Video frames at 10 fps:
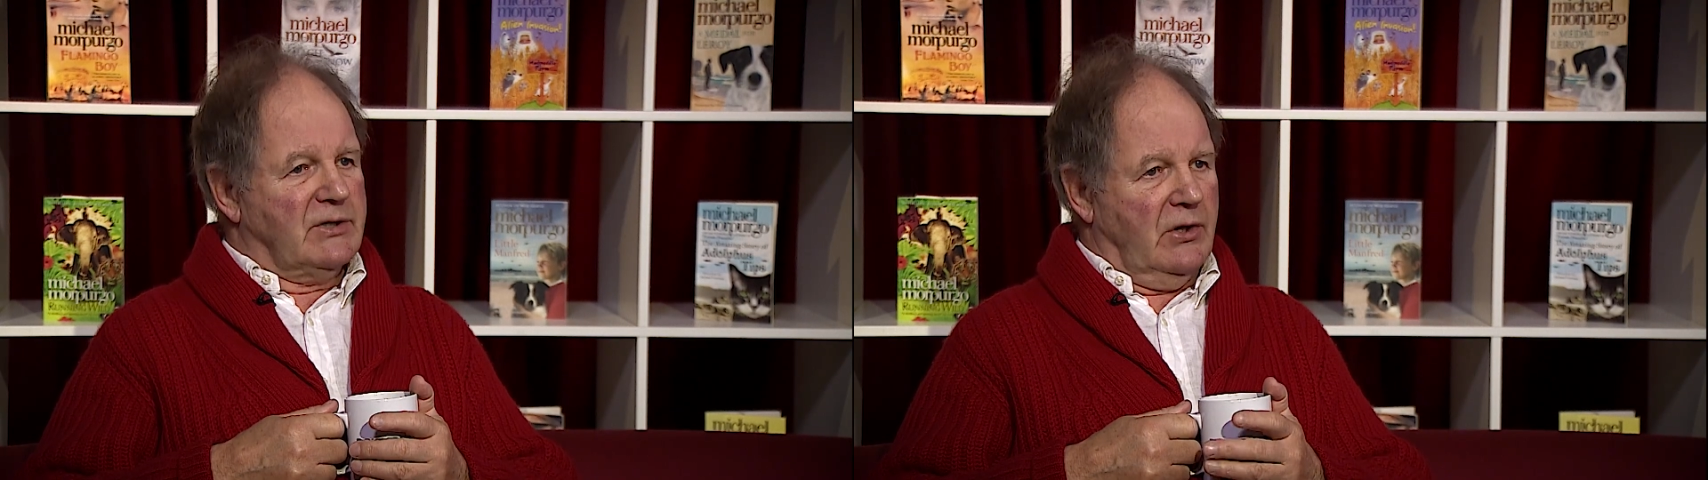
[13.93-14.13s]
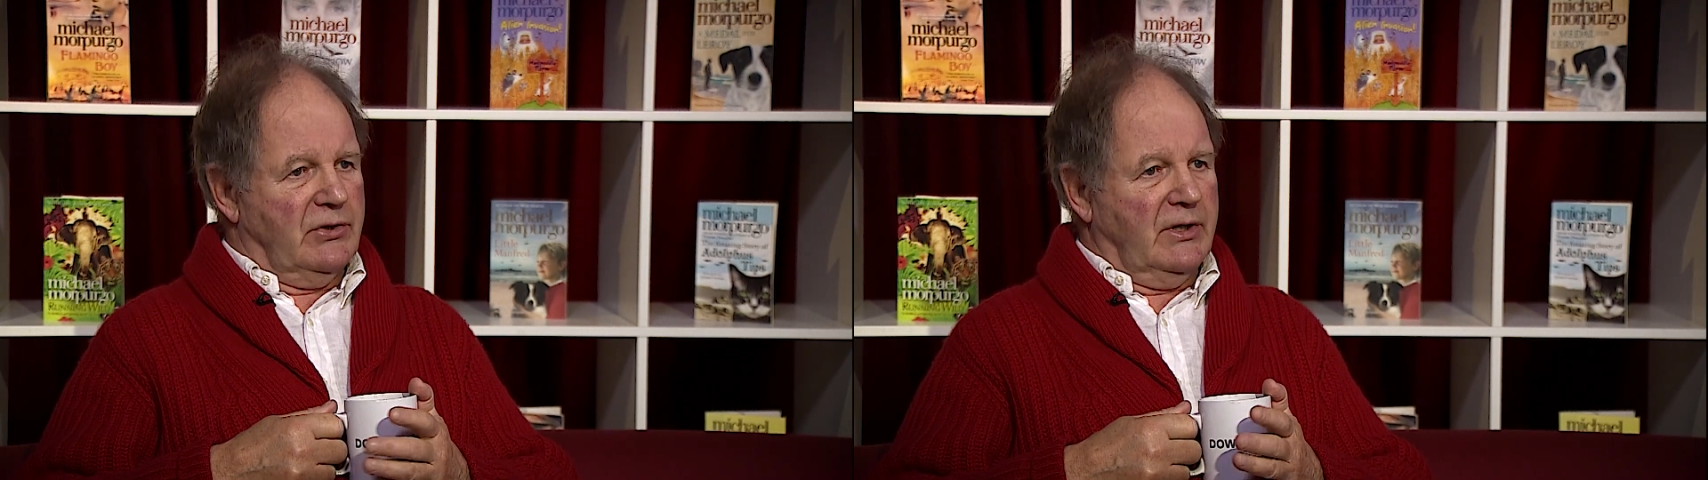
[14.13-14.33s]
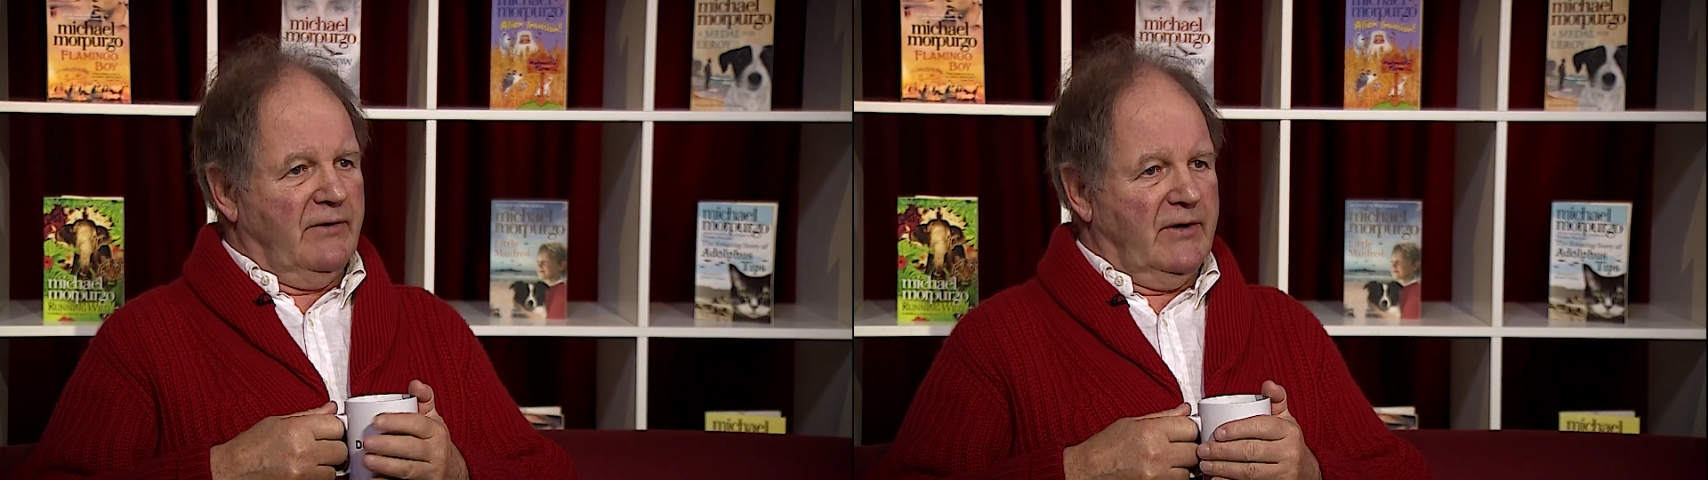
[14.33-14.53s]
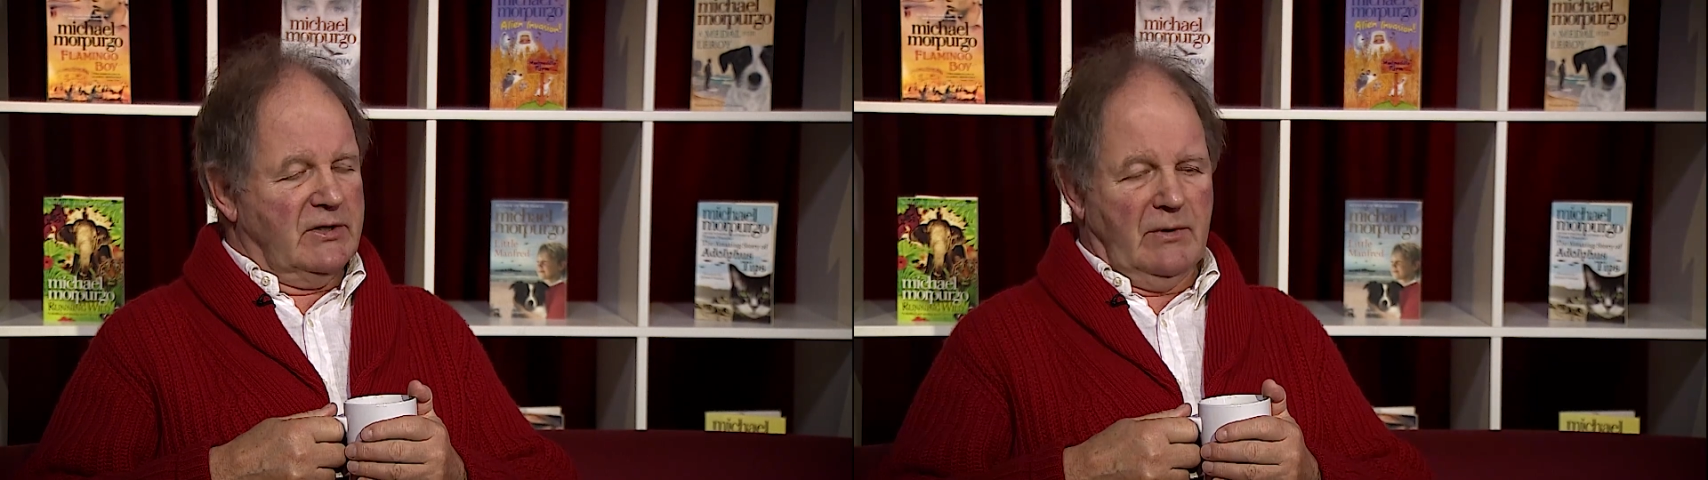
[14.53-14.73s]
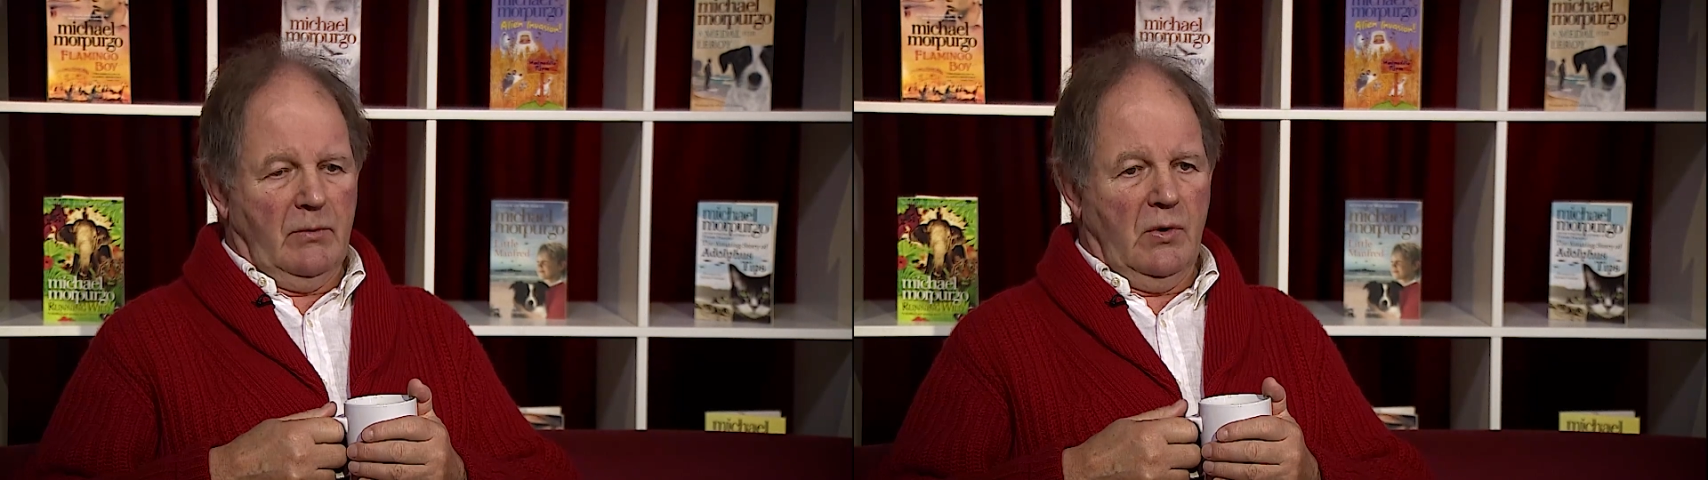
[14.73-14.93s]
soldier in the
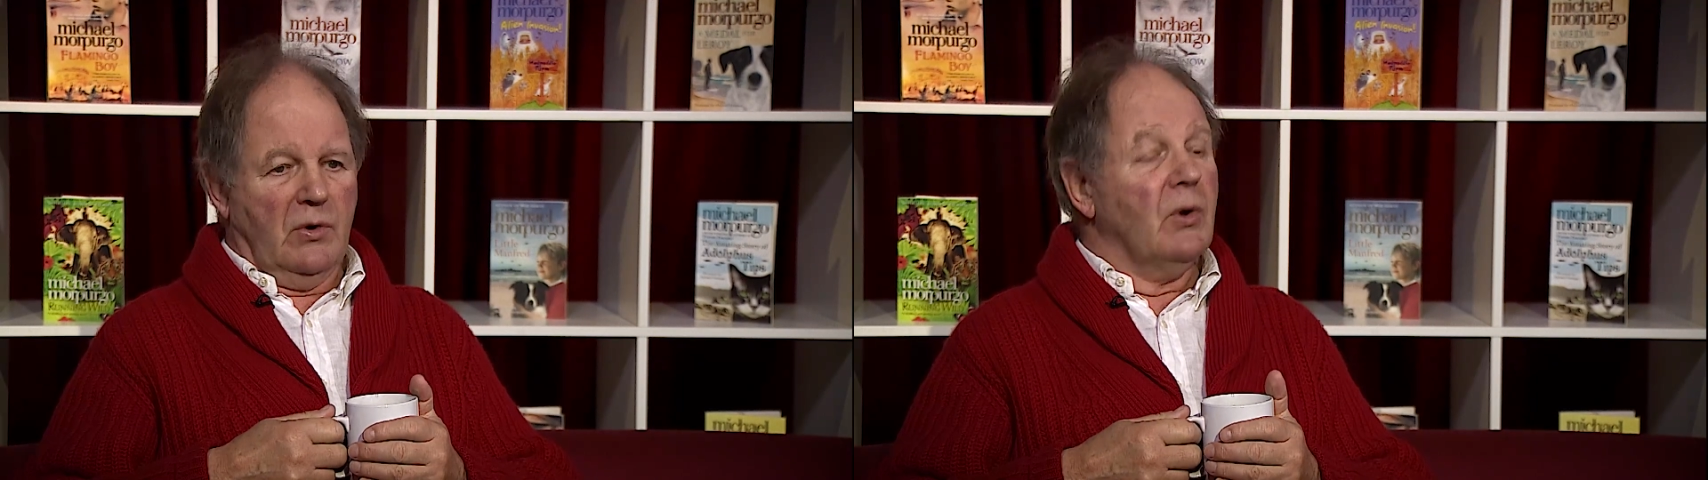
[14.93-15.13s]
First World War